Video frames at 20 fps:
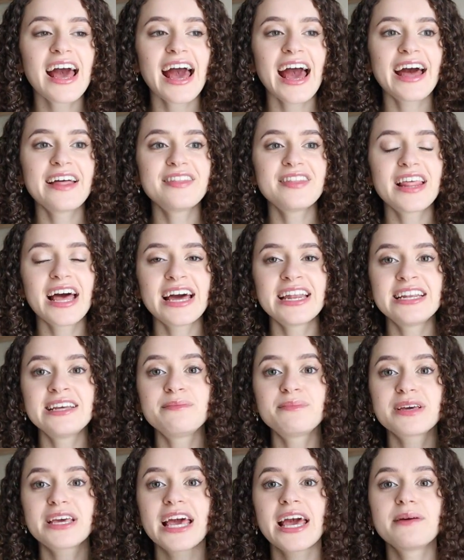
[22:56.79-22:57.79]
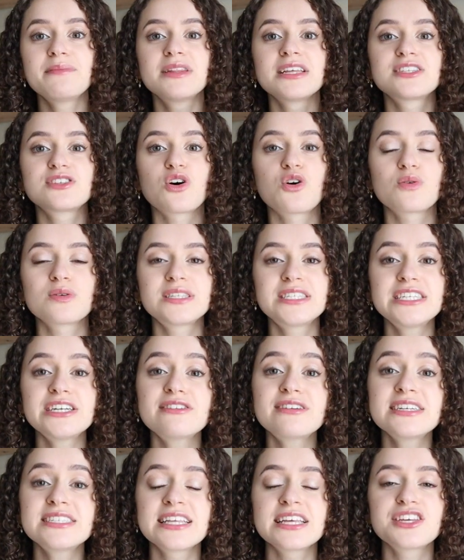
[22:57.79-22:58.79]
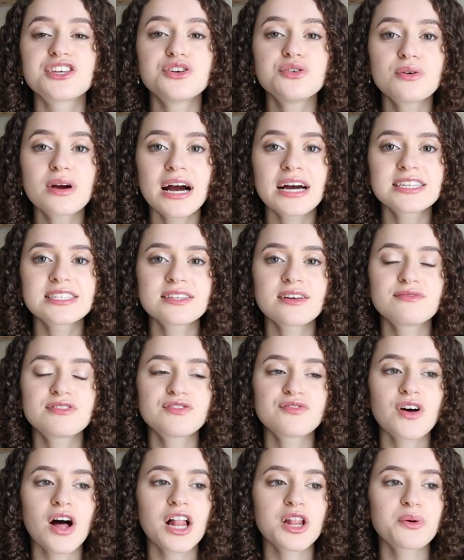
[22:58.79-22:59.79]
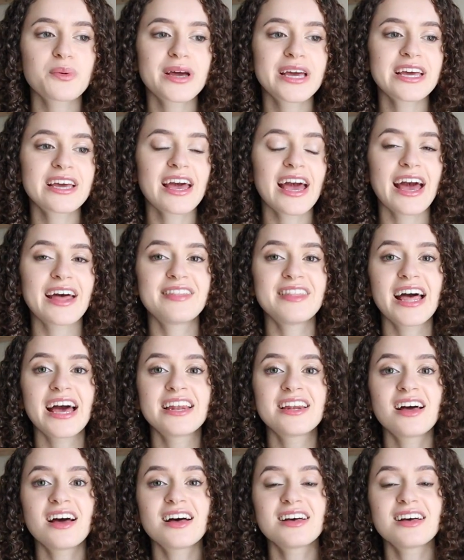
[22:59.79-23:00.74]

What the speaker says: and then it became this whole series that you guys loved following, and then